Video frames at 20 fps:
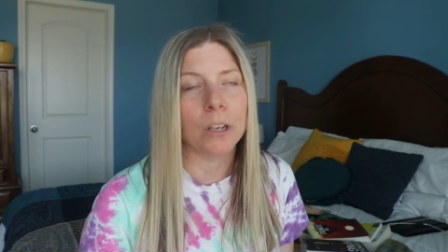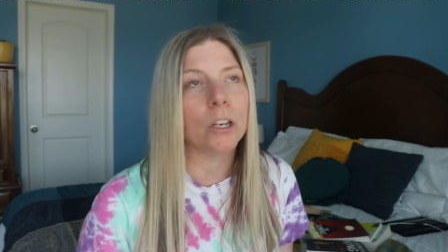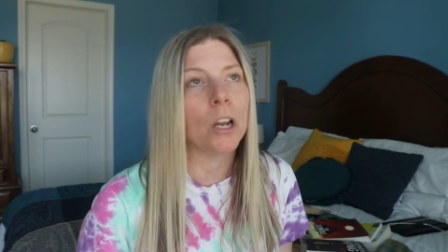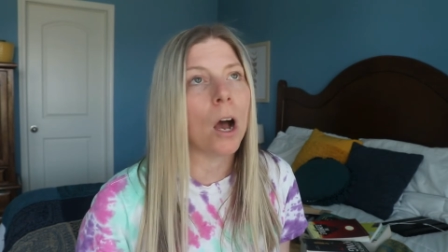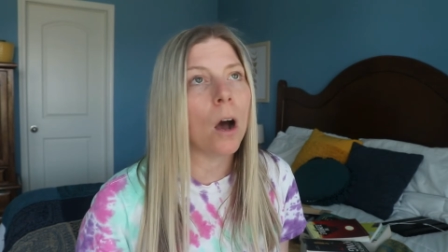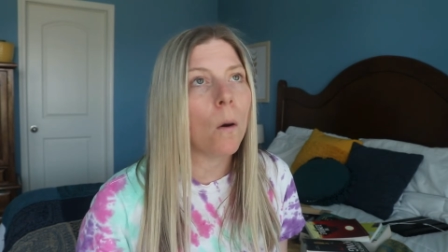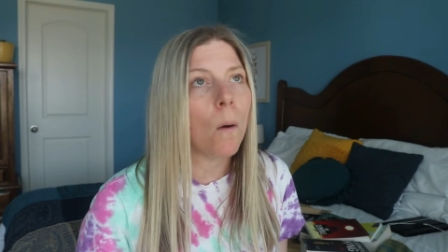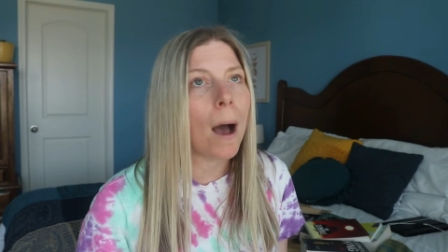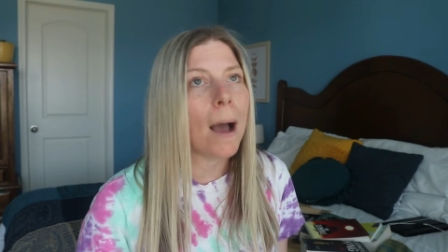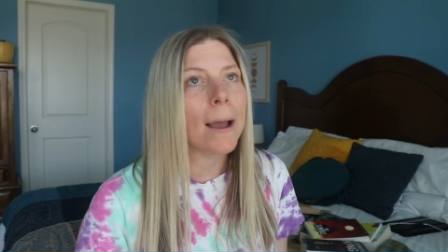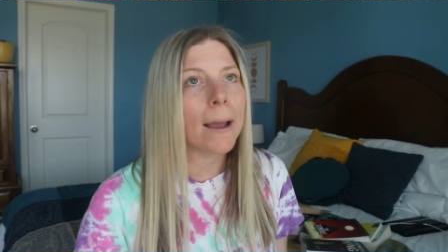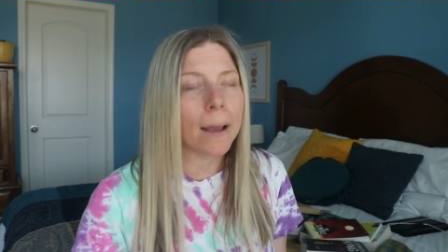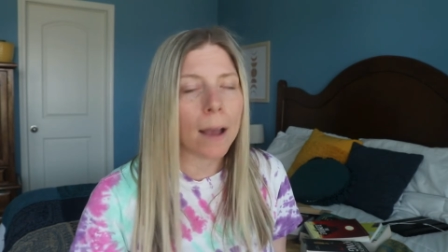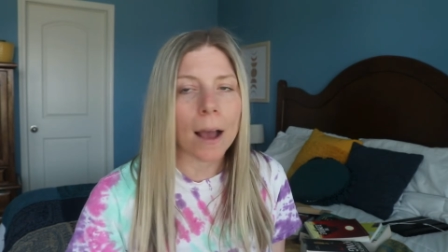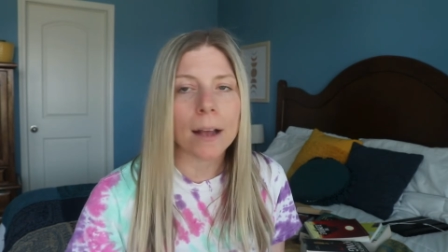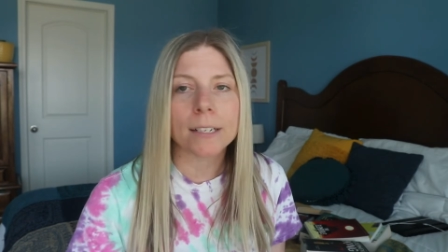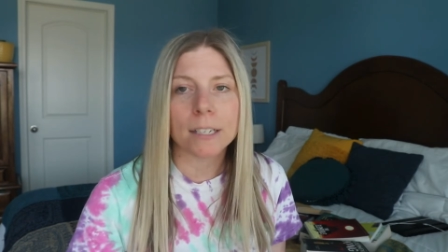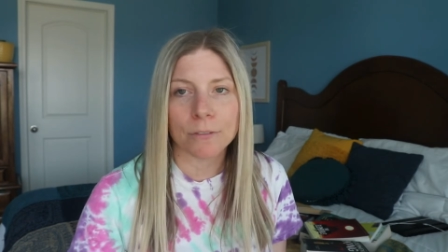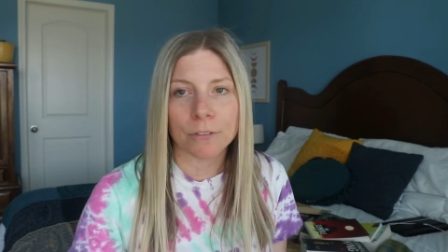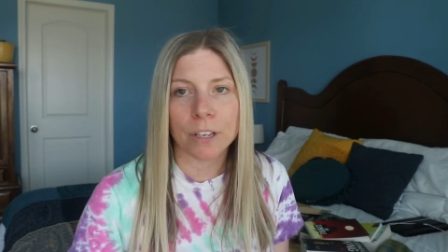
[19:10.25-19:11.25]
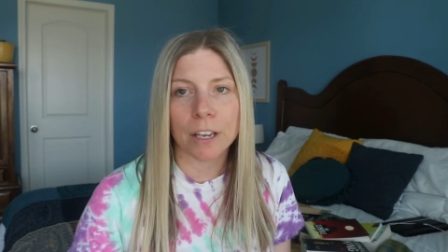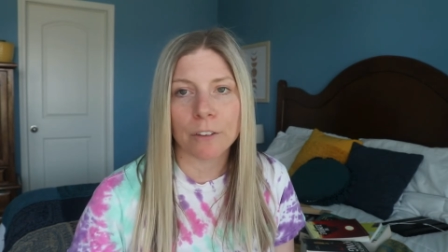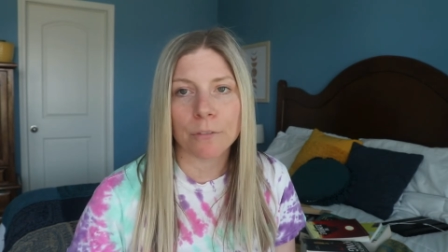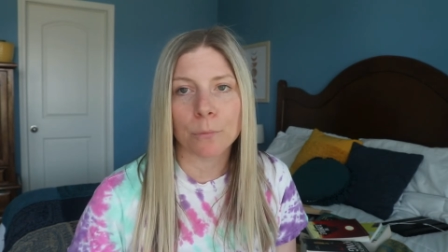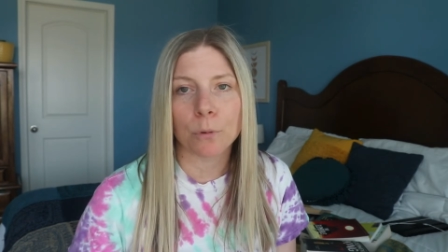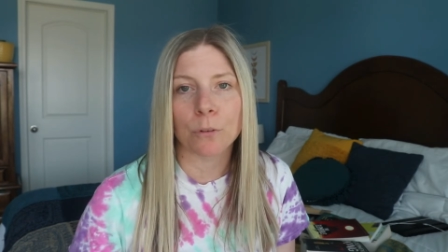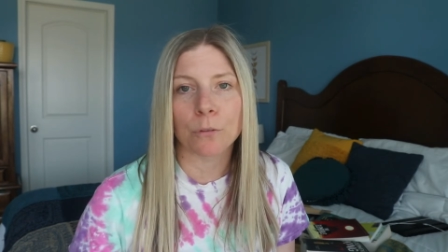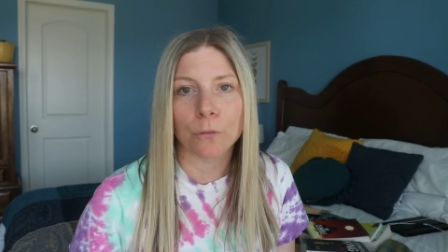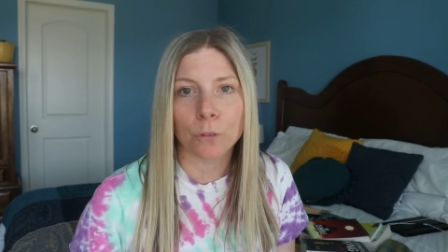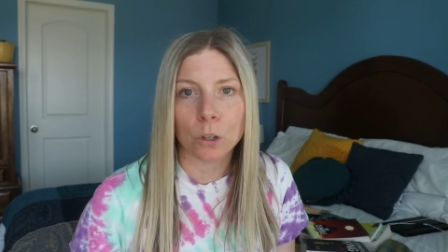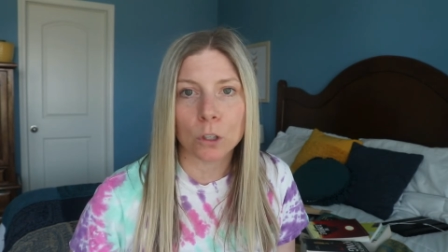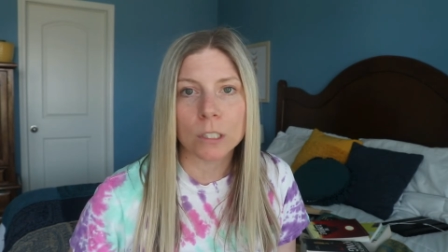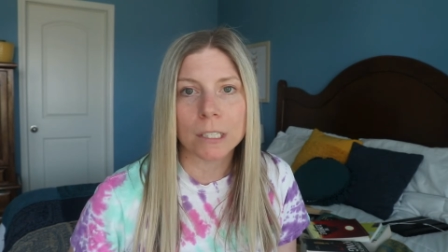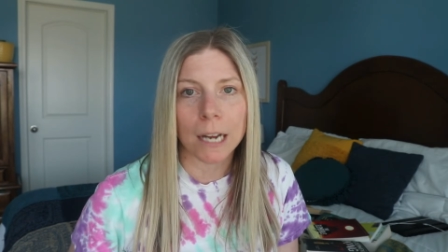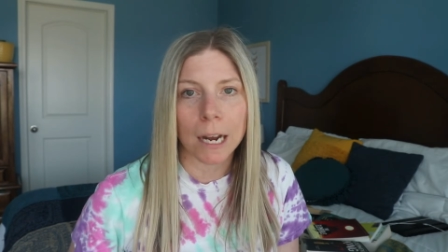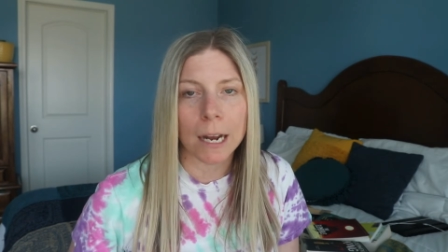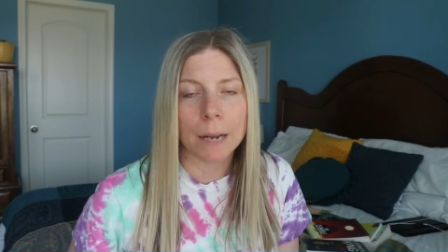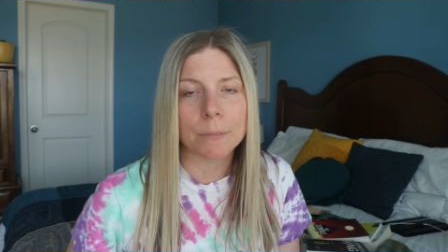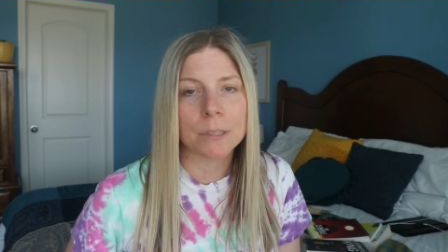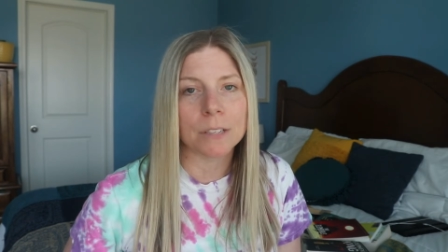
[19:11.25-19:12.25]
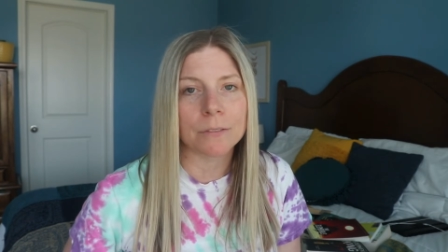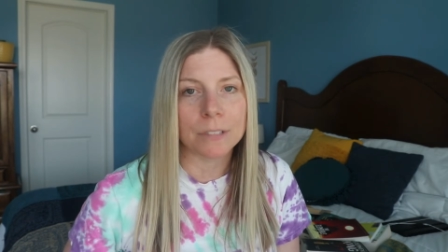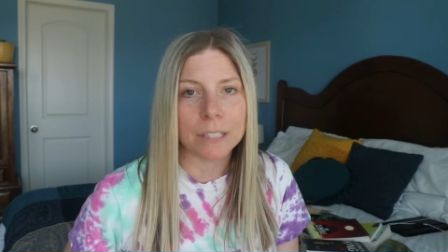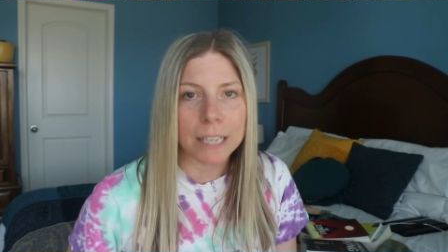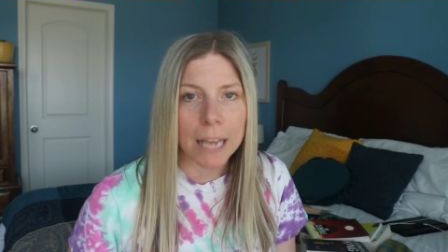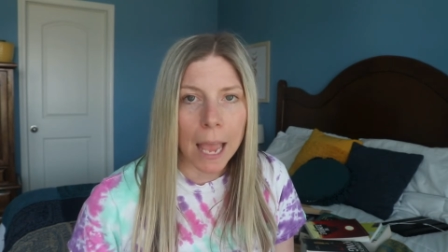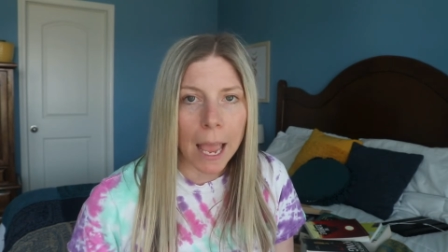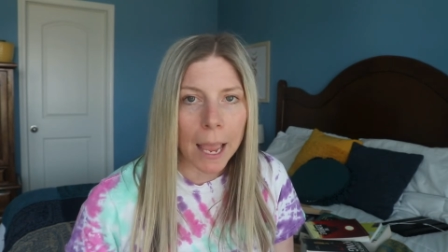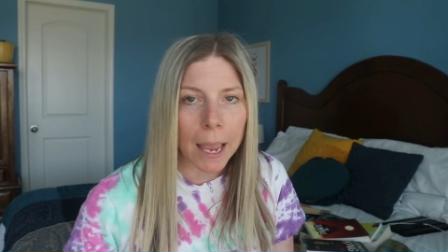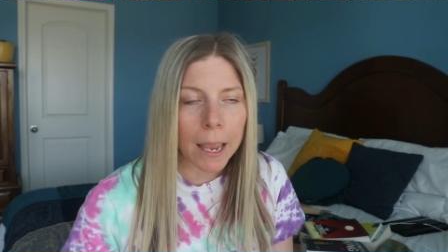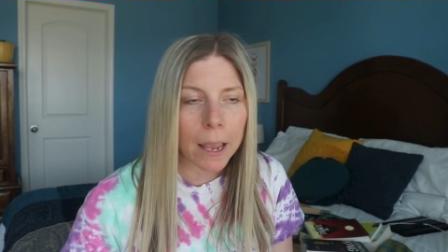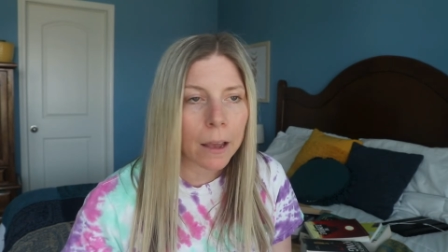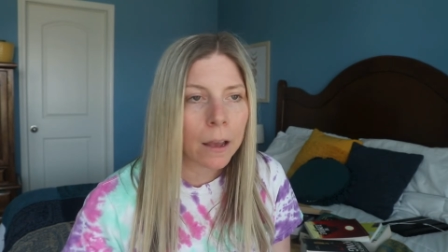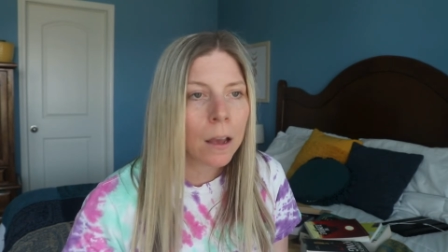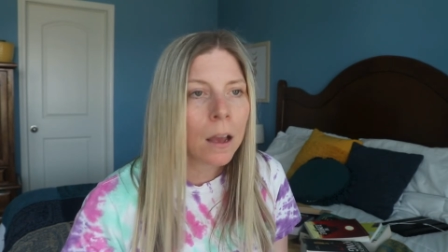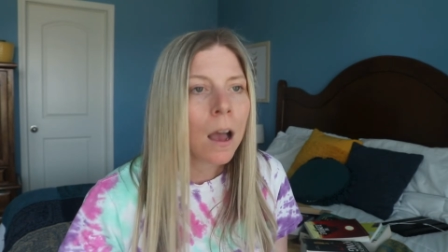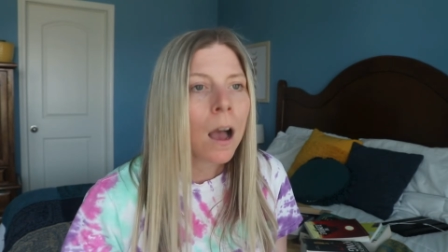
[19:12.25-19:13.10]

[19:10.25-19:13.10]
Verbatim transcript: No, I, I definitely have preferred times of day.